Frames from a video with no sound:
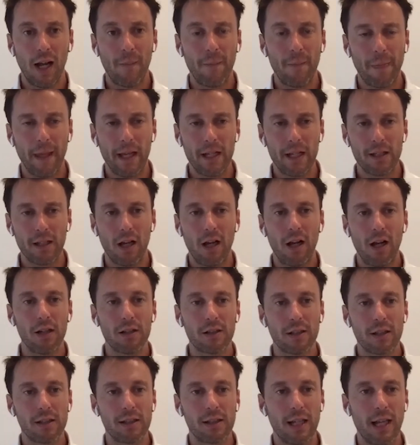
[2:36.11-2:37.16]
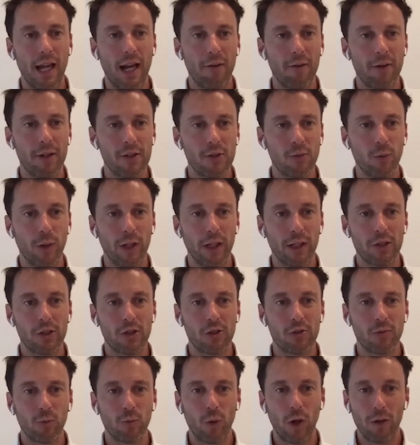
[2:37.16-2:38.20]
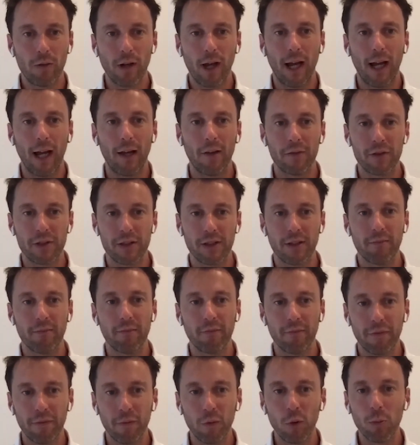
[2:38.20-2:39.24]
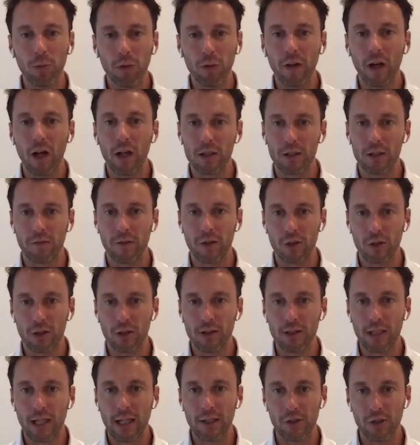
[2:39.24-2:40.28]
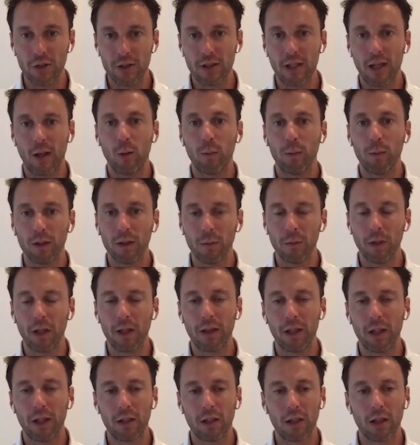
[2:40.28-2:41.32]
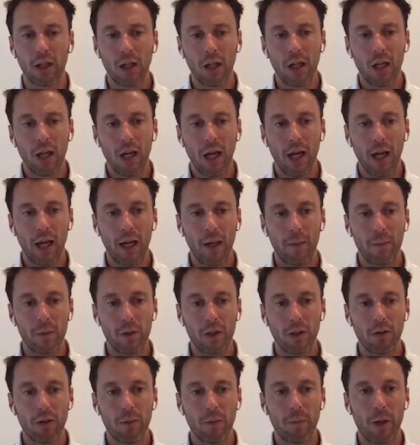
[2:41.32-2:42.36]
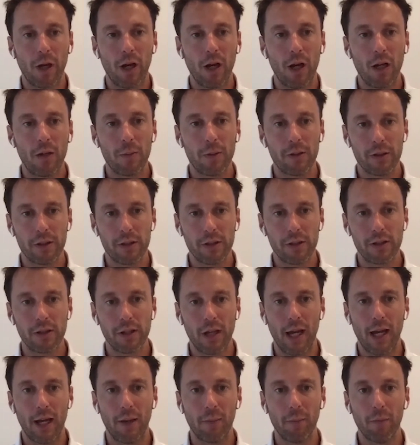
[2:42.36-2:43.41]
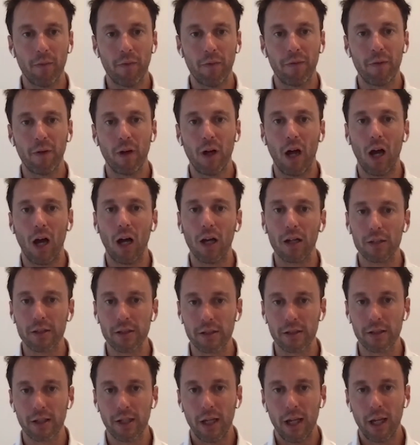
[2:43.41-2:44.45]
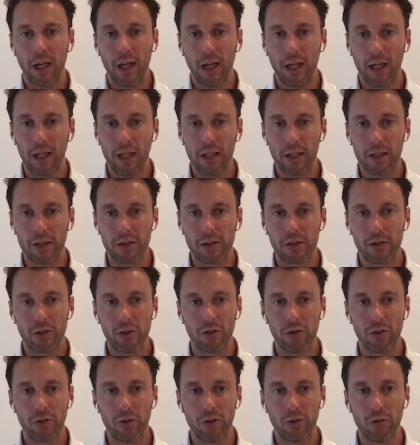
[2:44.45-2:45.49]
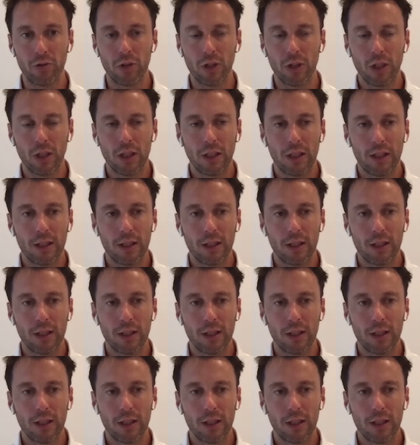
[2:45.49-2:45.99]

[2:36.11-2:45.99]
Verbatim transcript: Um, it's hard to see areas which won't have some form of artificial intelligence helping them. I think um, you know the purpose um, for us is to